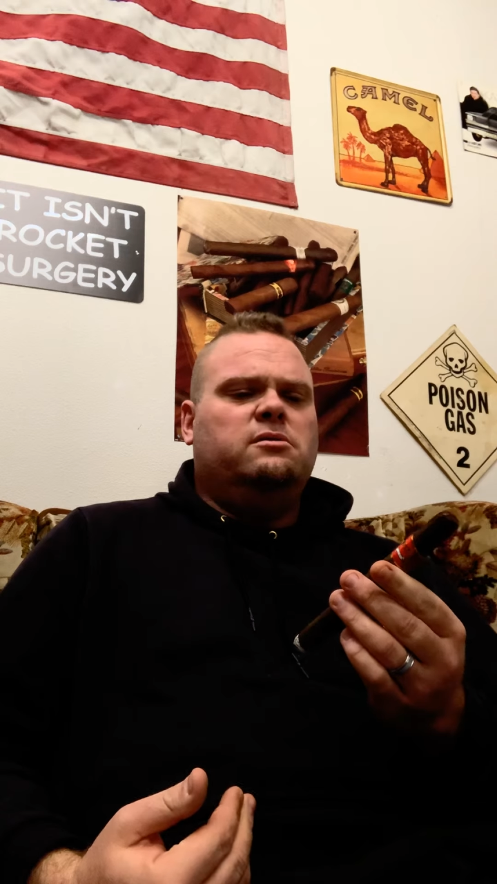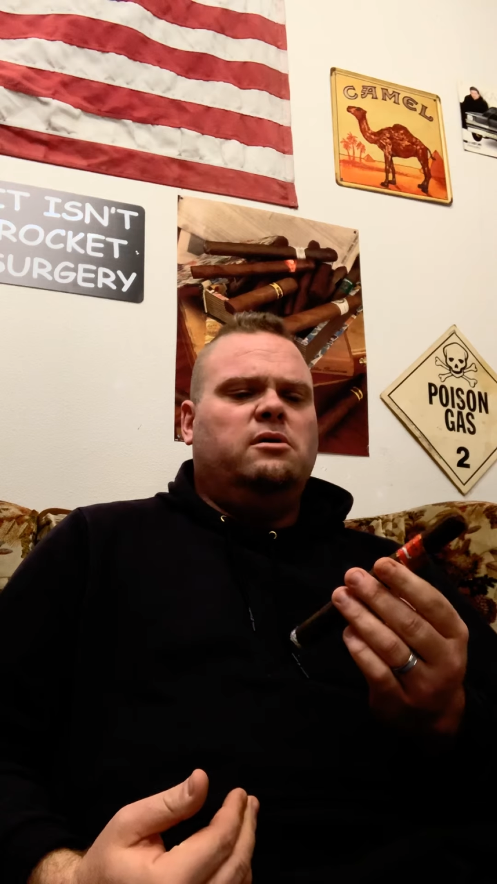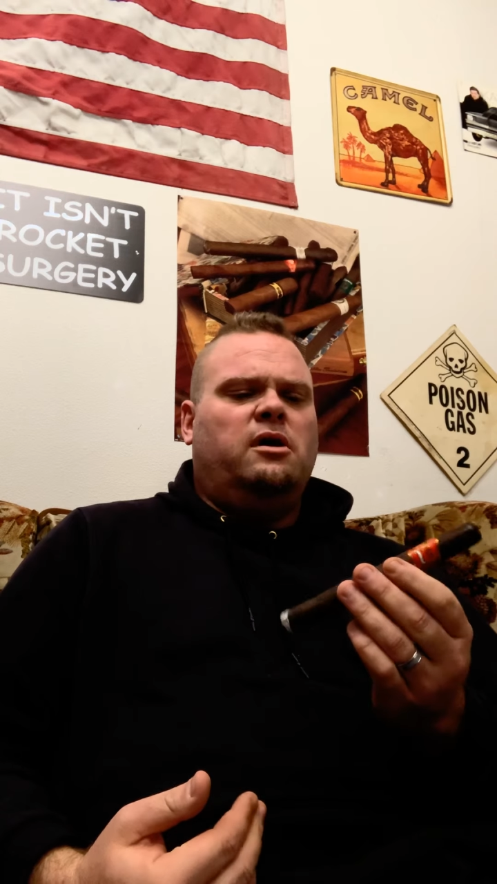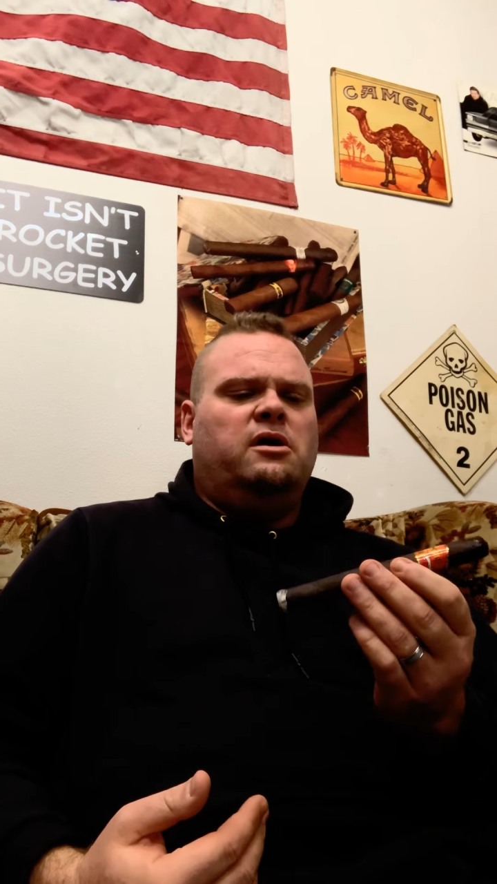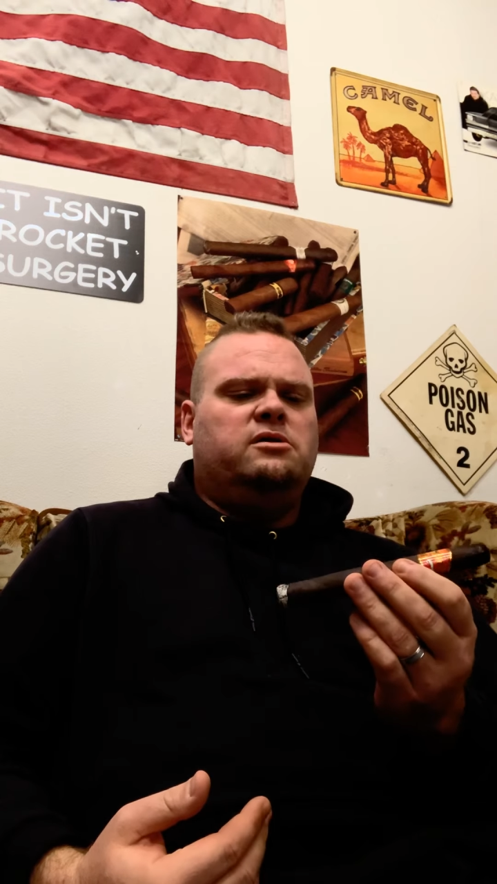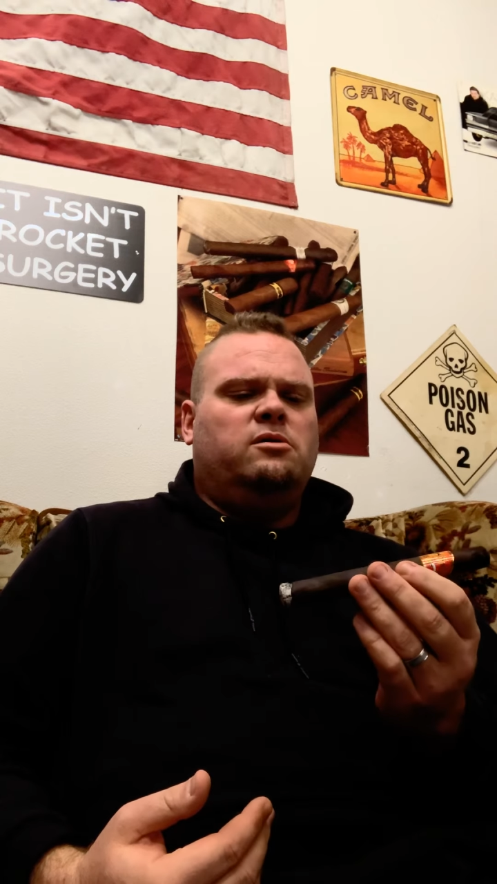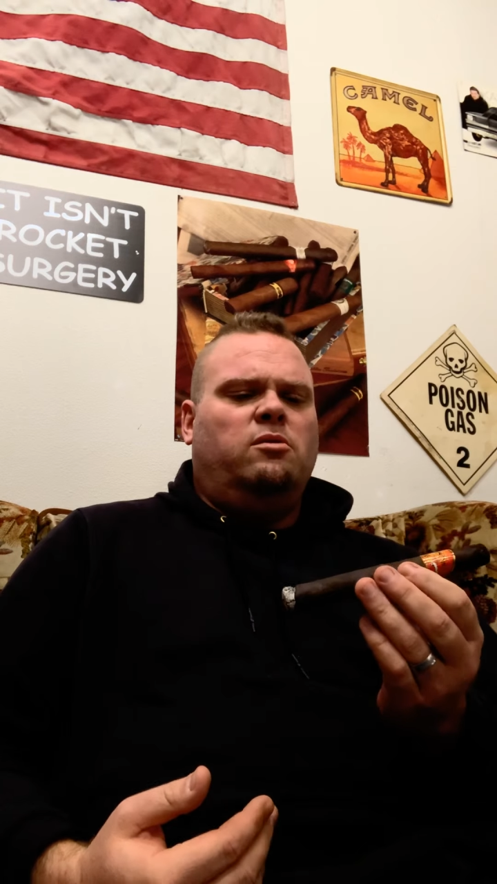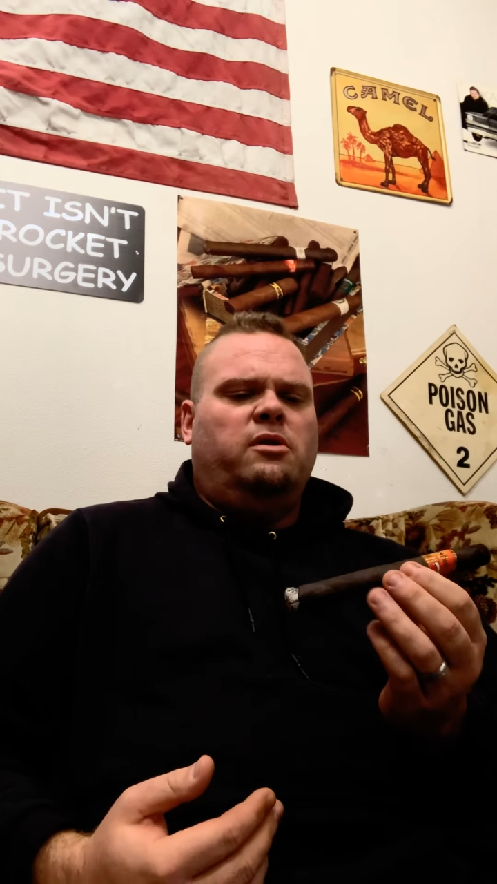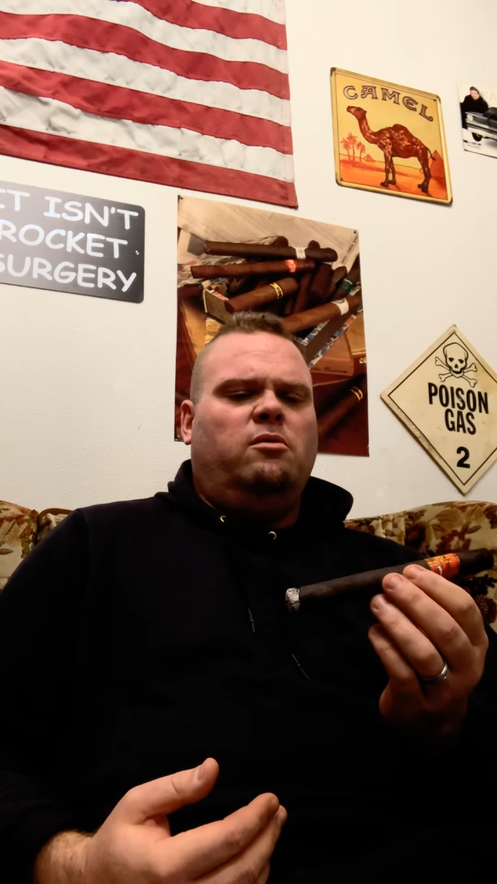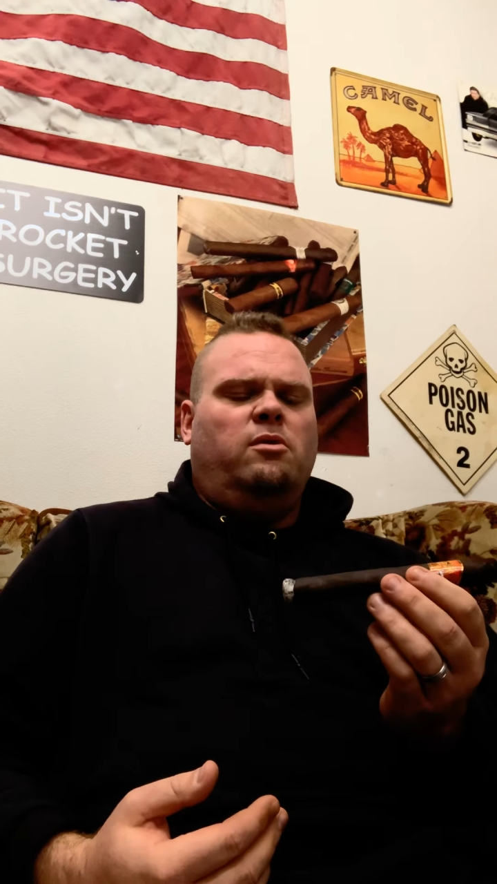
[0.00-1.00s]
And so
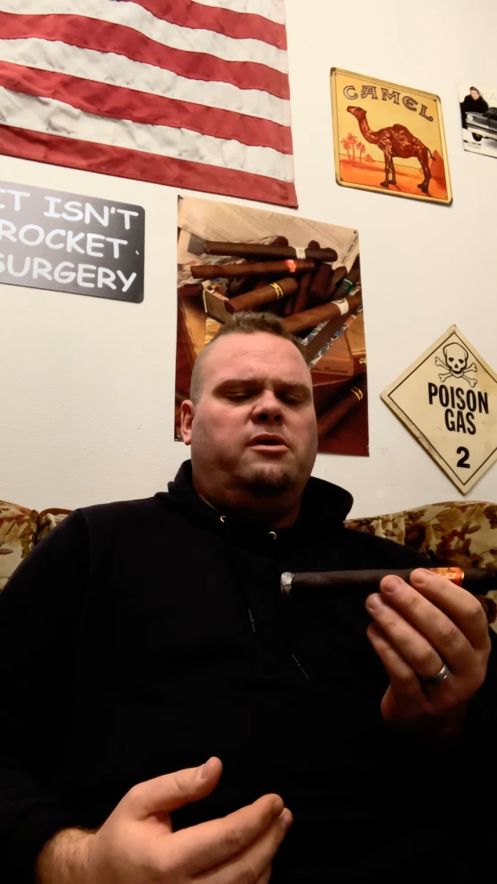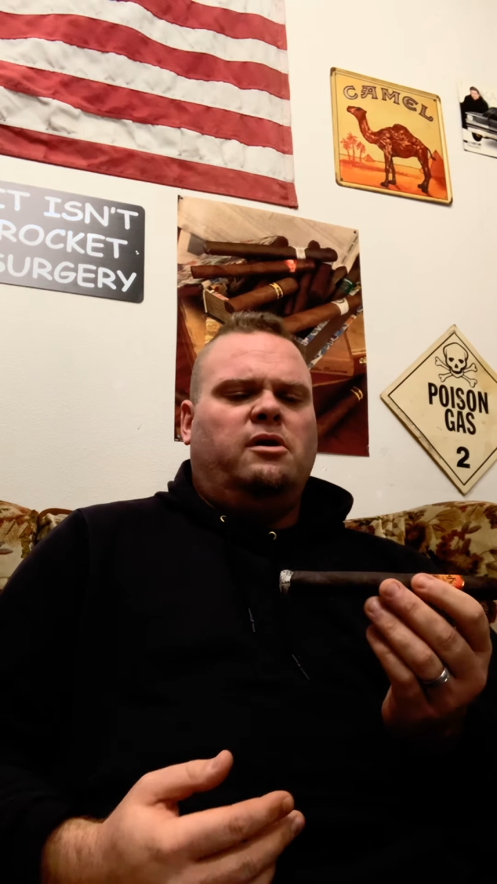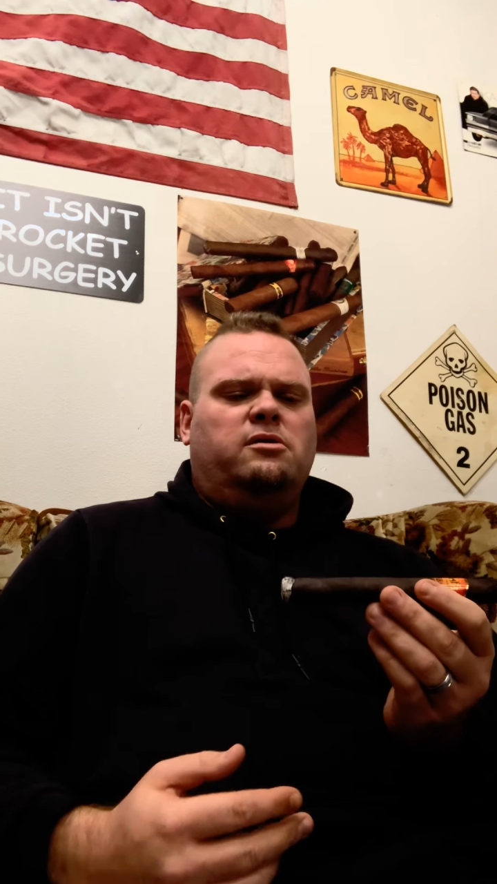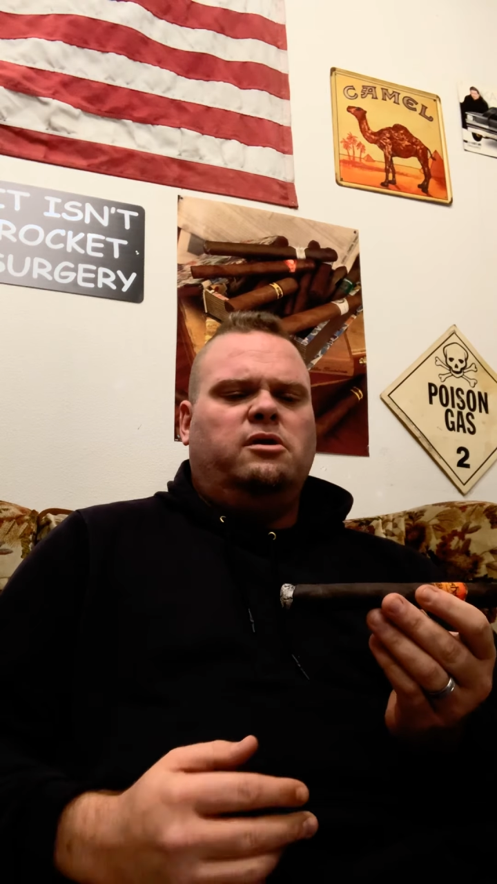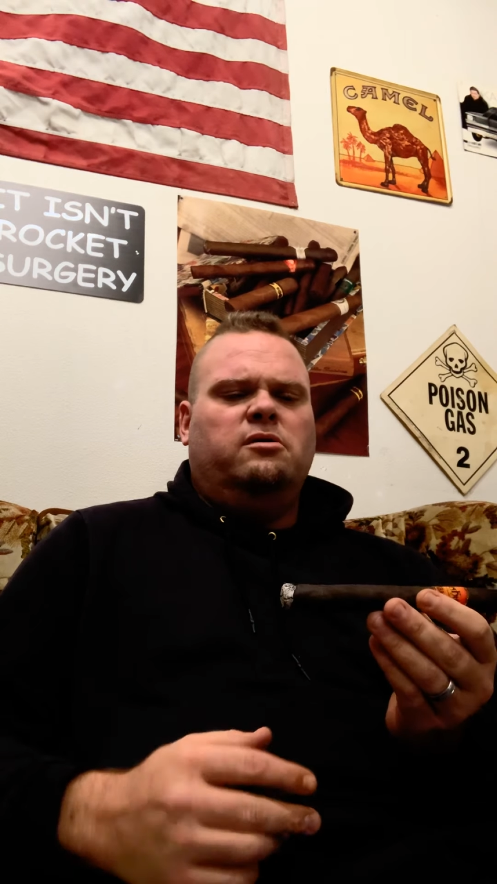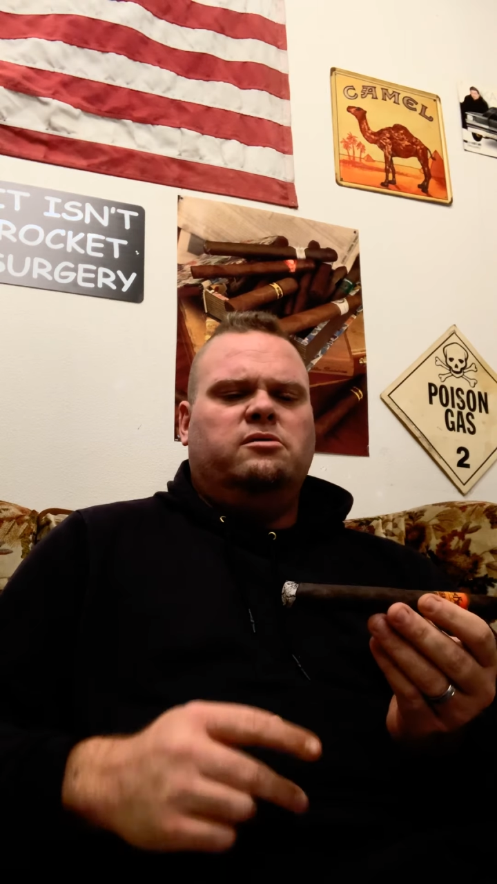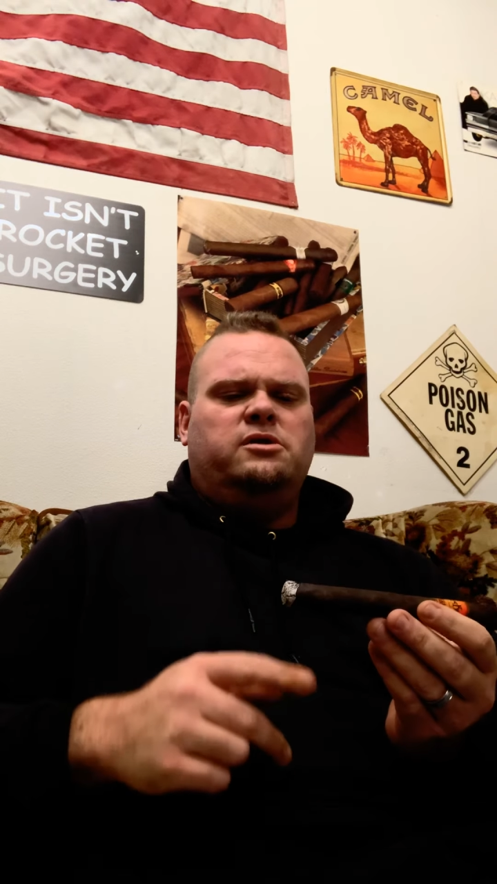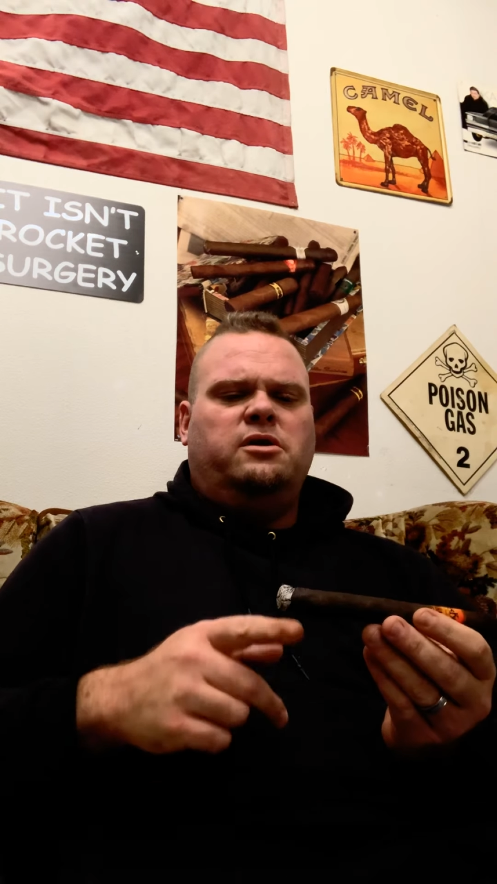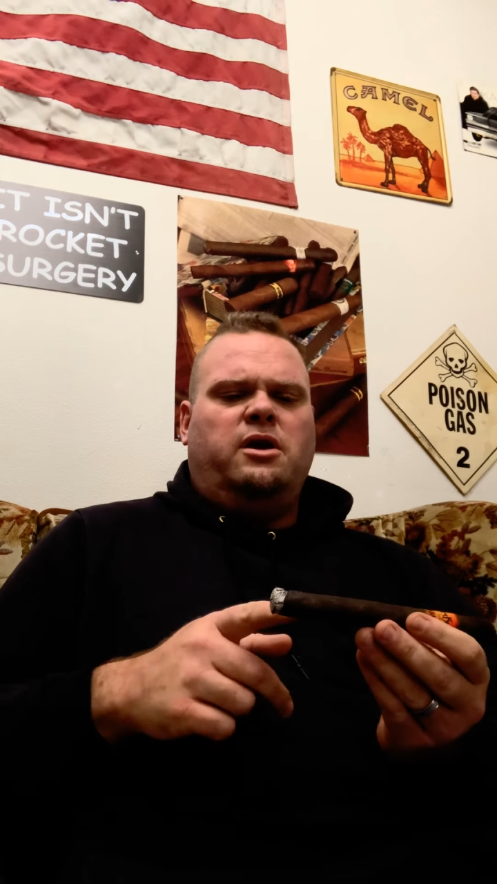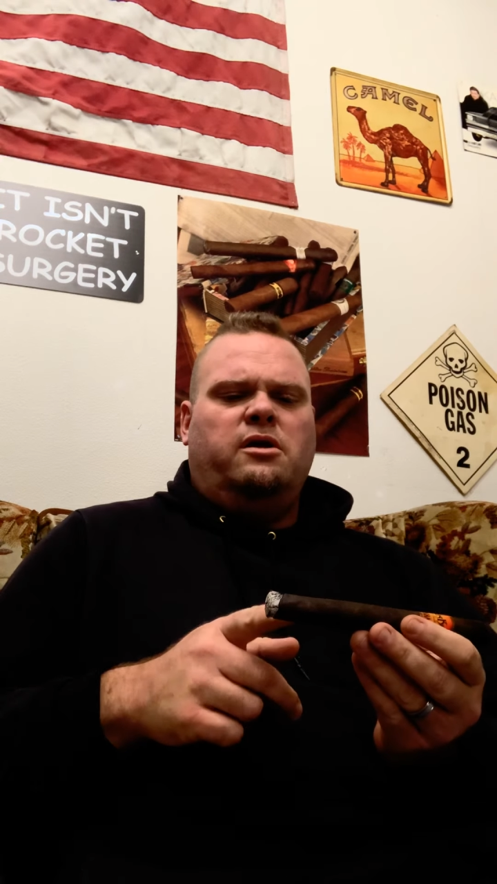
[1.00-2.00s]
what they'll do is
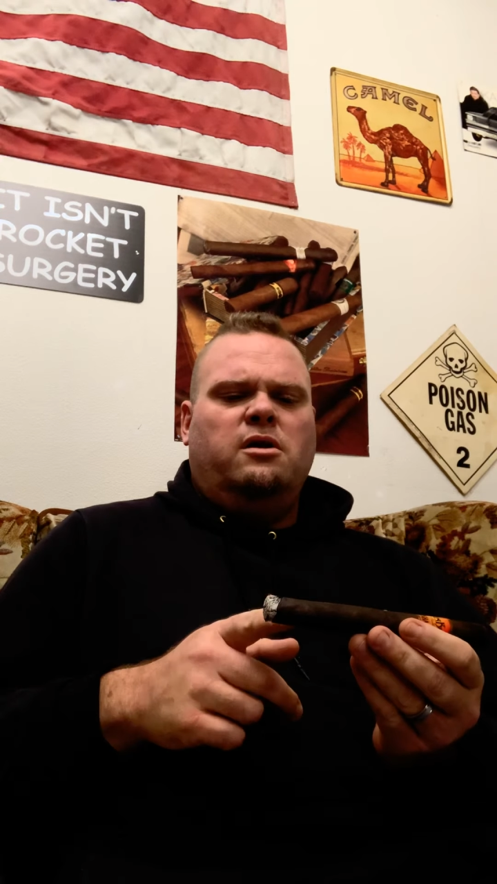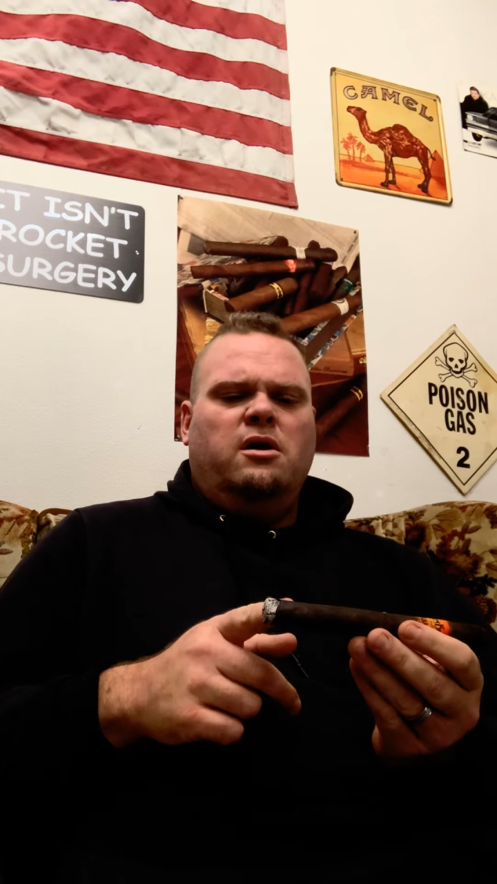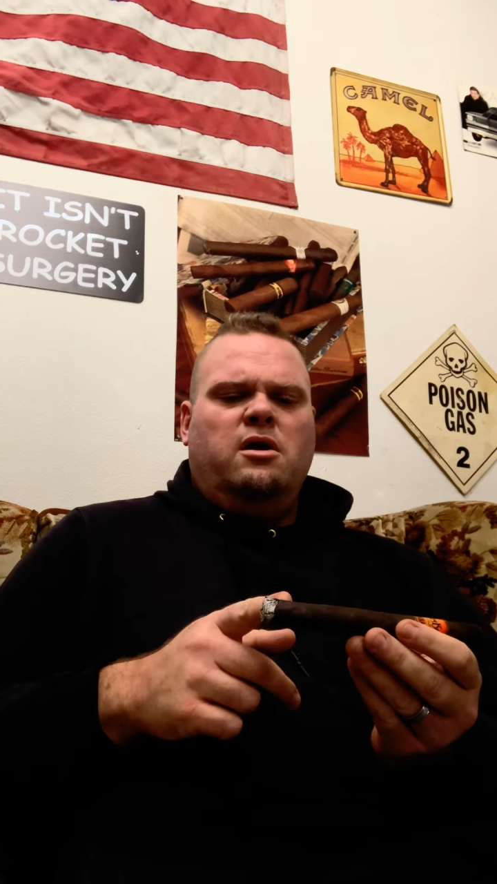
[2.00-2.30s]
you get